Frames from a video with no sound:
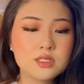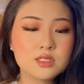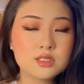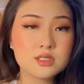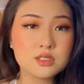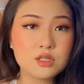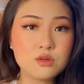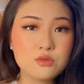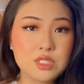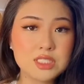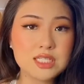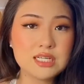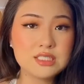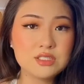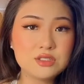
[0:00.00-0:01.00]
So what
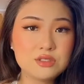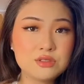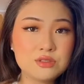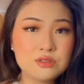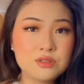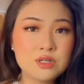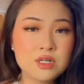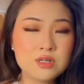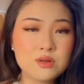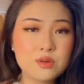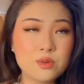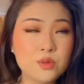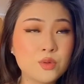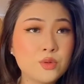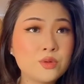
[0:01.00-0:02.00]
I do
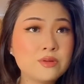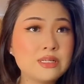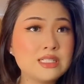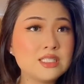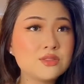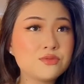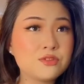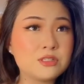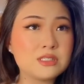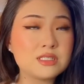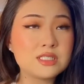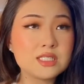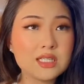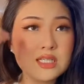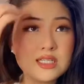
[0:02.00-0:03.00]
always
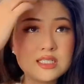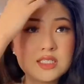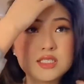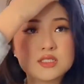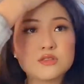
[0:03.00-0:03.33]
first is